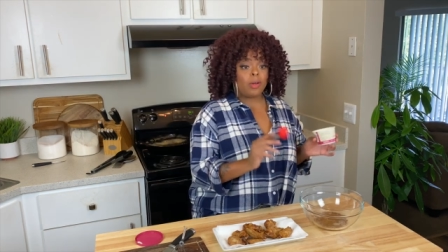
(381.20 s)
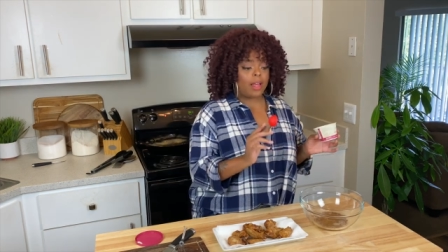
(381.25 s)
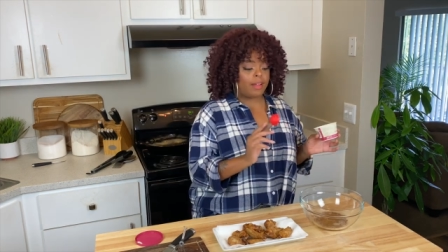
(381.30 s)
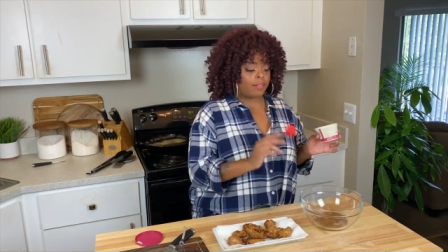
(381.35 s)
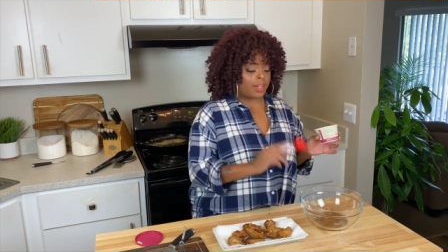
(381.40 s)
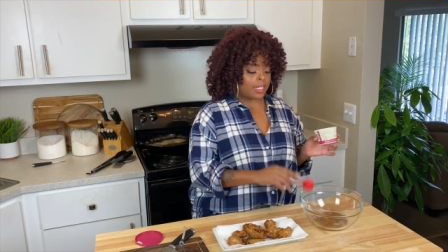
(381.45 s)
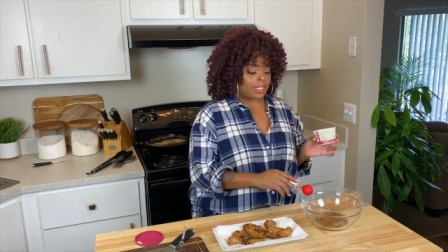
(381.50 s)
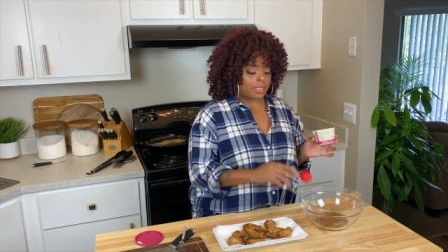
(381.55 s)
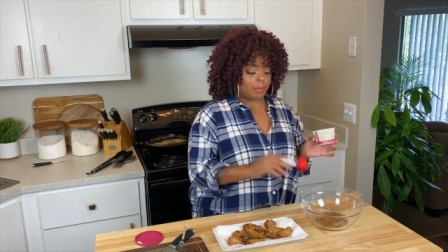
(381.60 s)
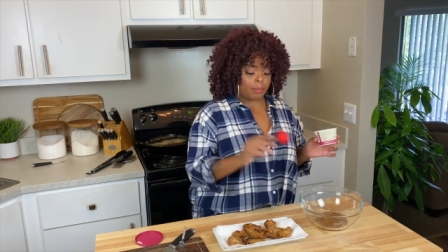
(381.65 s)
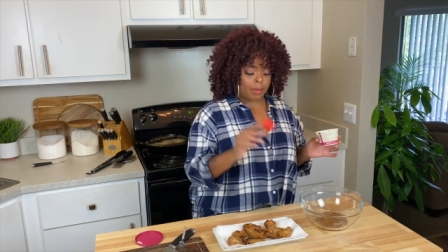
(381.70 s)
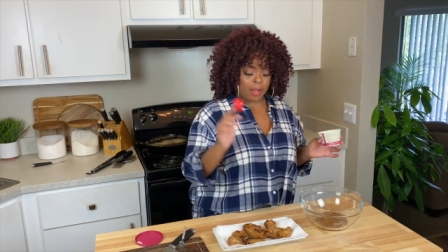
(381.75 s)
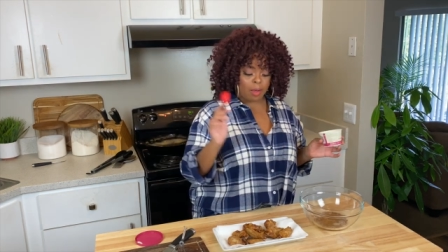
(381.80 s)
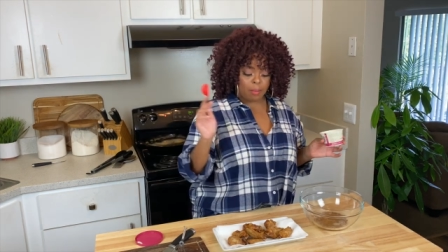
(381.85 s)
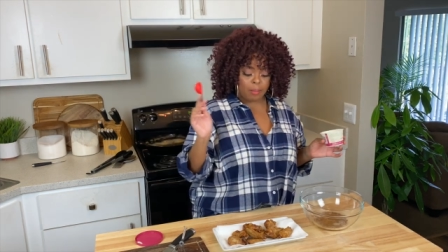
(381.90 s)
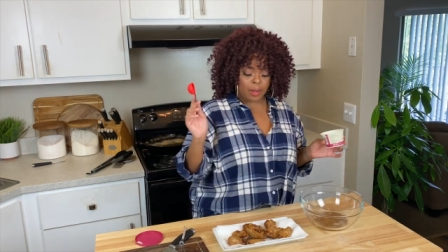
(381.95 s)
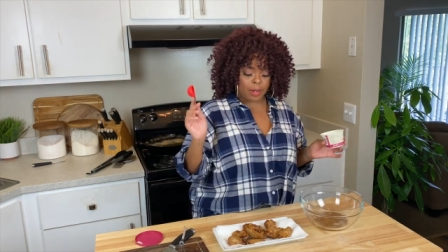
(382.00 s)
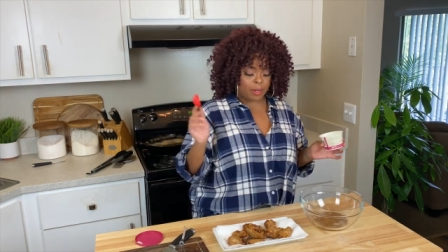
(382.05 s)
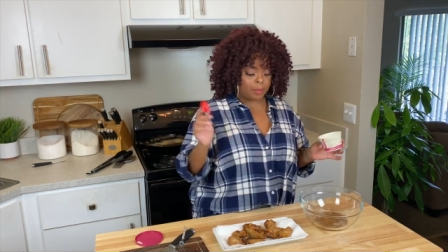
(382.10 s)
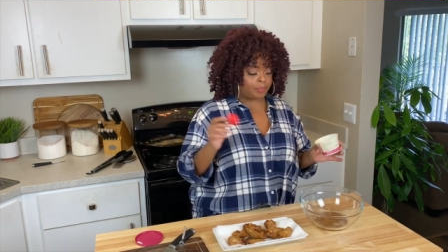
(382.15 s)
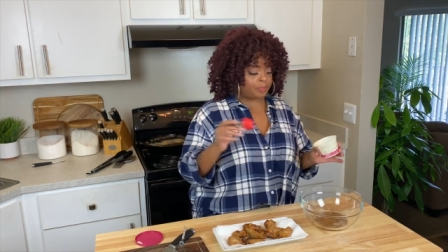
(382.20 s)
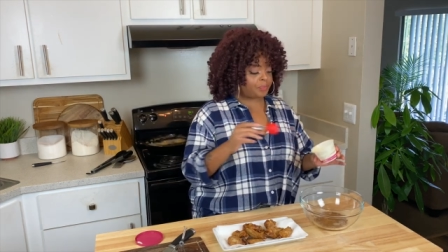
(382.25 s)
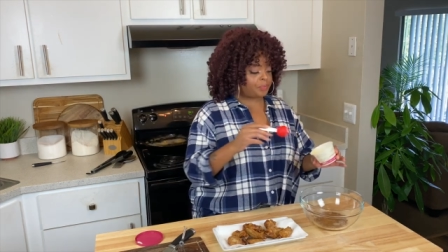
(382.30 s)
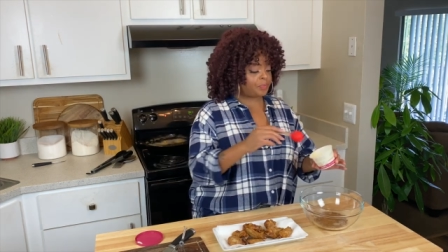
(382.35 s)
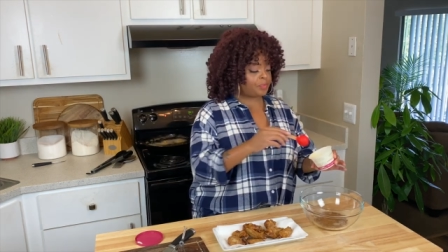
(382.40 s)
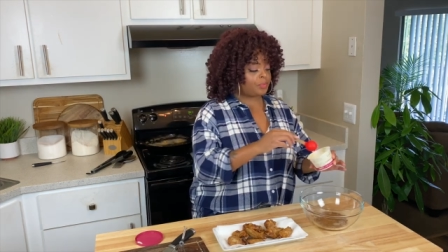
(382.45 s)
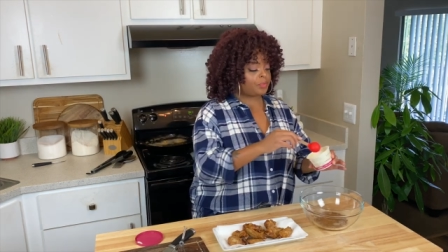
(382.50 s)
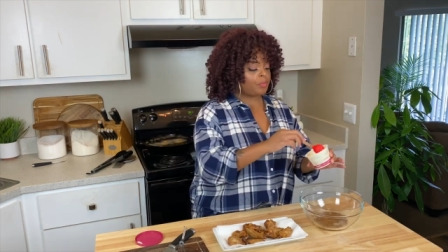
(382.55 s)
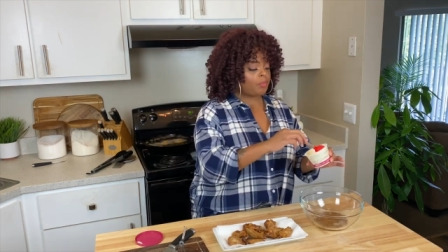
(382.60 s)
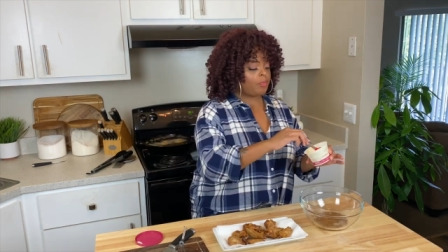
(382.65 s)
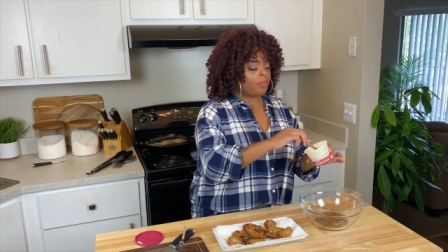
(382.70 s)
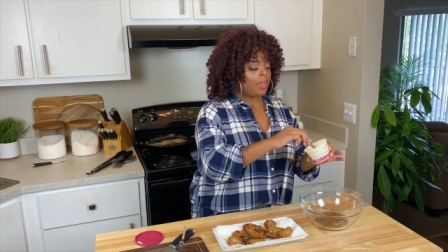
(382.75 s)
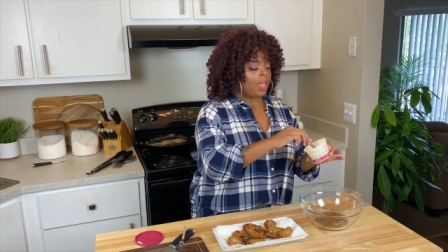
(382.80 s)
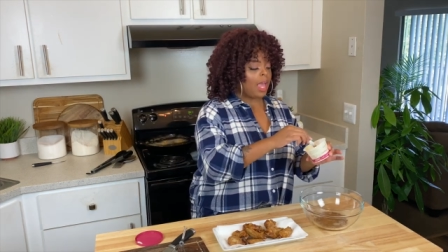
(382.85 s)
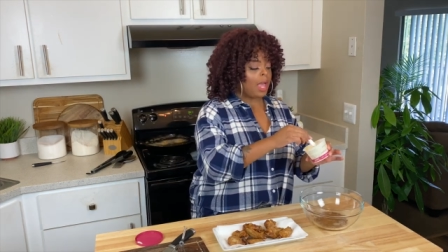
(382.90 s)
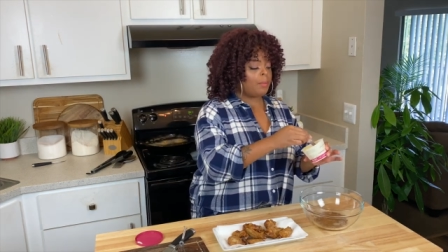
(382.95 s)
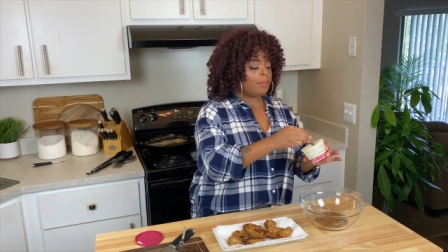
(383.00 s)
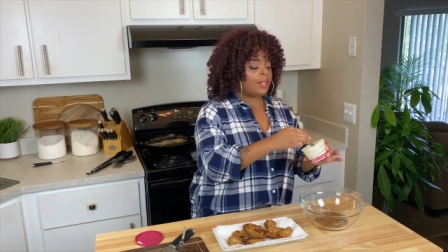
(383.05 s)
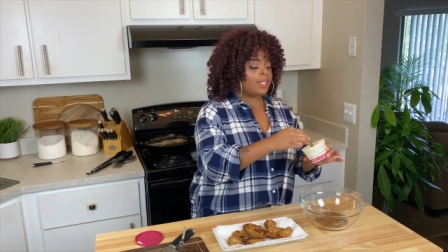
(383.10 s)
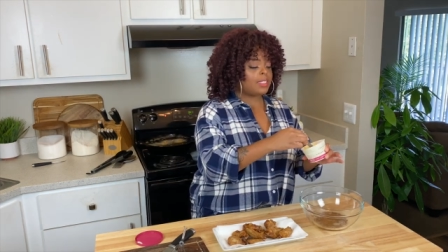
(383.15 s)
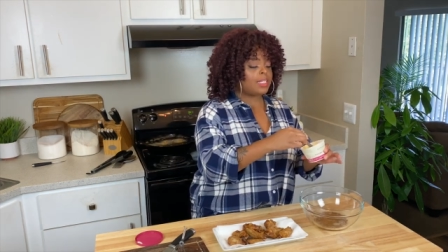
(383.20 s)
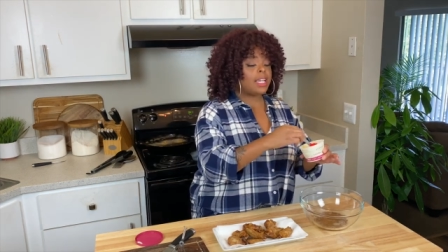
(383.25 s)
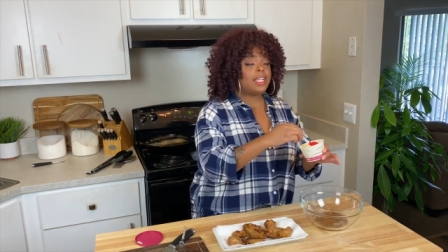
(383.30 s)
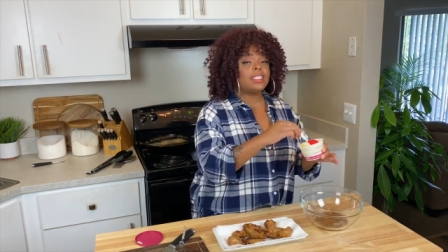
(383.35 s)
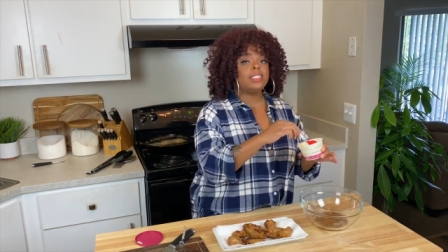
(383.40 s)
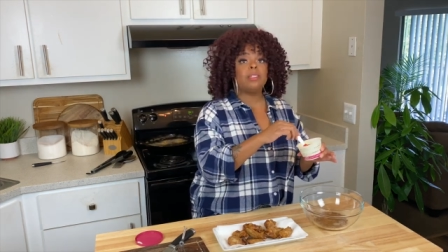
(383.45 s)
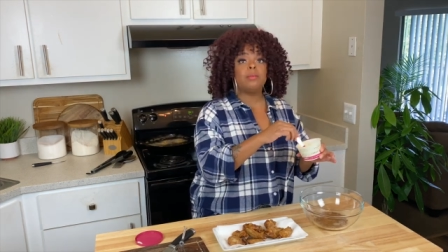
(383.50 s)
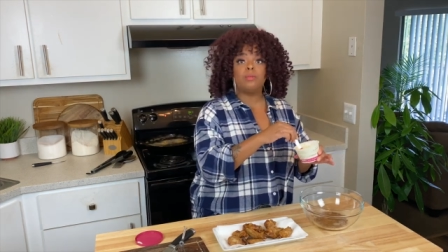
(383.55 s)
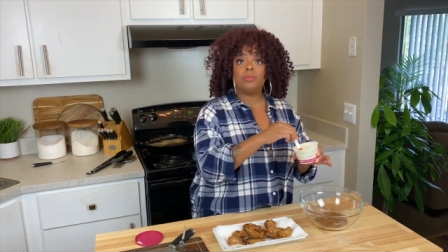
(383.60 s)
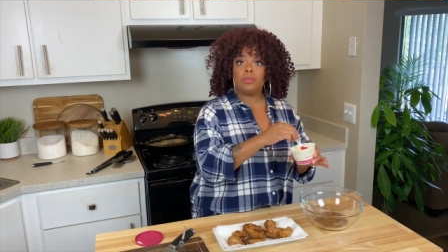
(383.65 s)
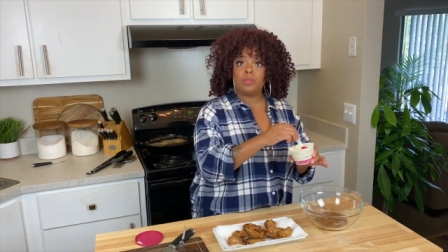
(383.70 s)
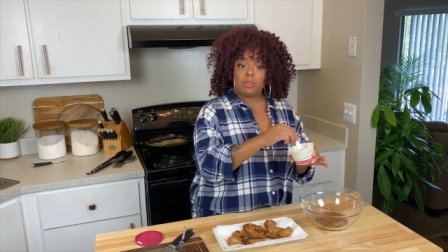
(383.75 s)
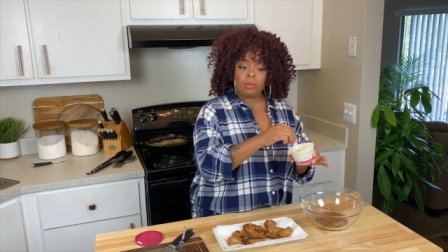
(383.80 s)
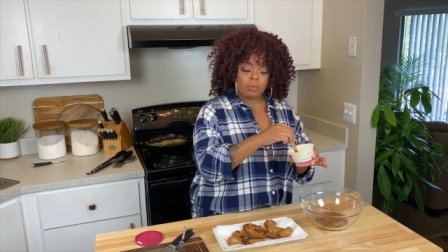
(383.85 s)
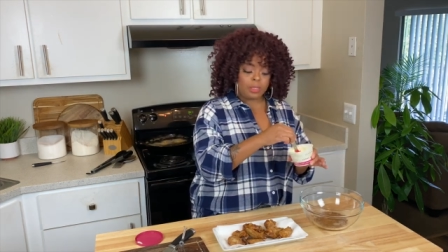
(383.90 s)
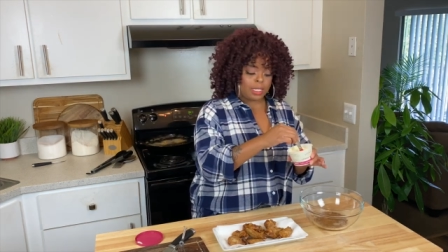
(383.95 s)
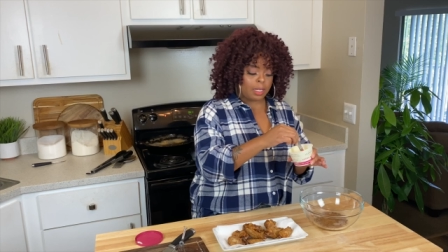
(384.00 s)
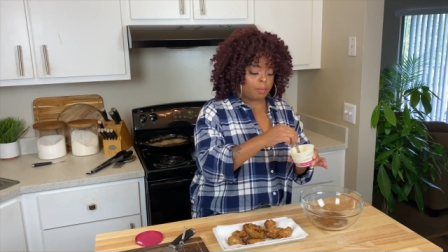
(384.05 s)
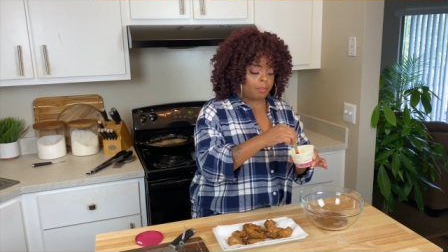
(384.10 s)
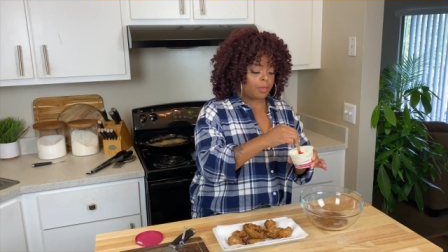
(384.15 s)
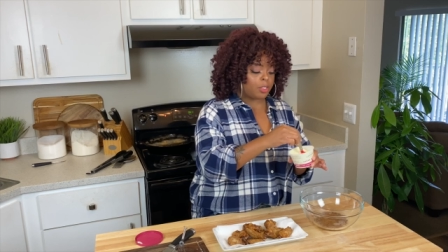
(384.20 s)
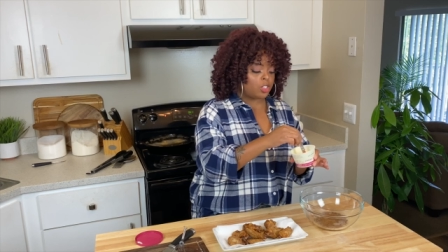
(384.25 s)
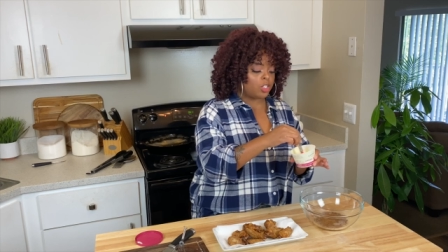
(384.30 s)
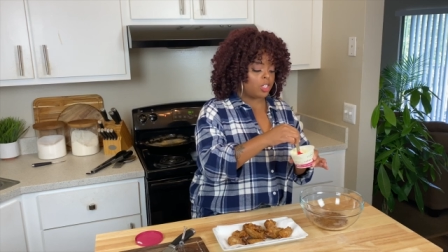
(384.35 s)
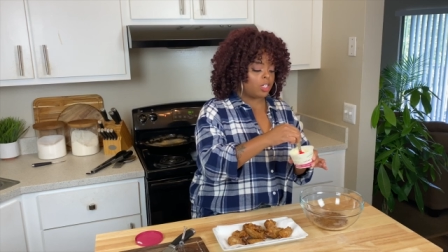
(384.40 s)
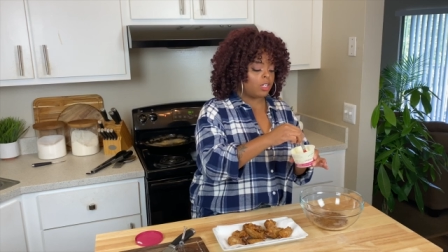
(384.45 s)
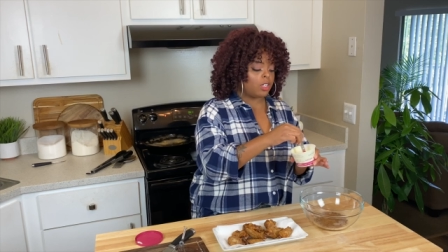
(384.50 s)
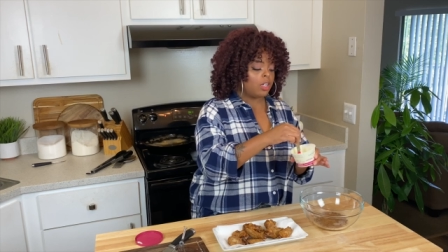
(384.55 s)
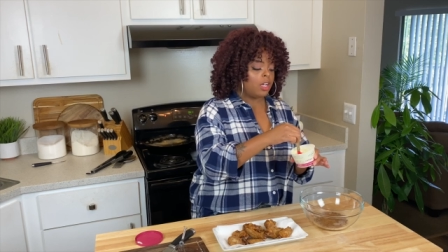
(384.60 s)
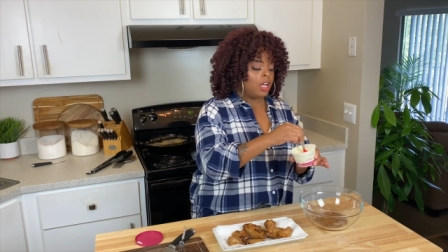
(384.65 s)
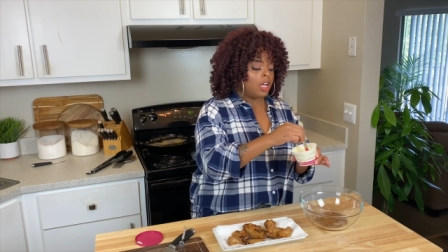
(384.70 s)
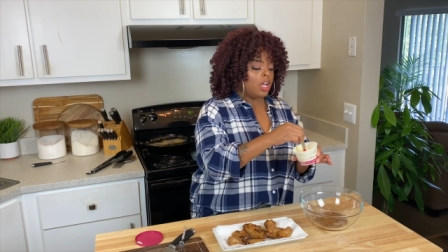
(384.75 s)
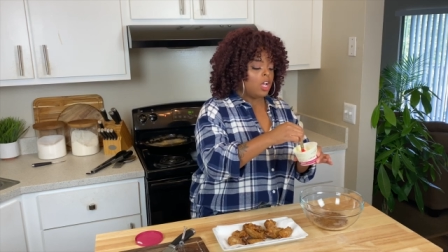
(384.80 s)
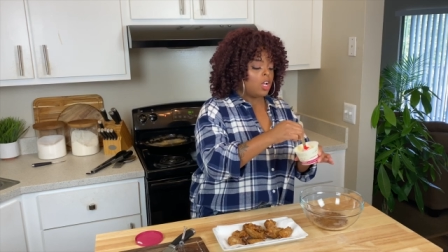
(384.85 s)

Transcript: I've got some brown butter. I'm gonna take some room temperature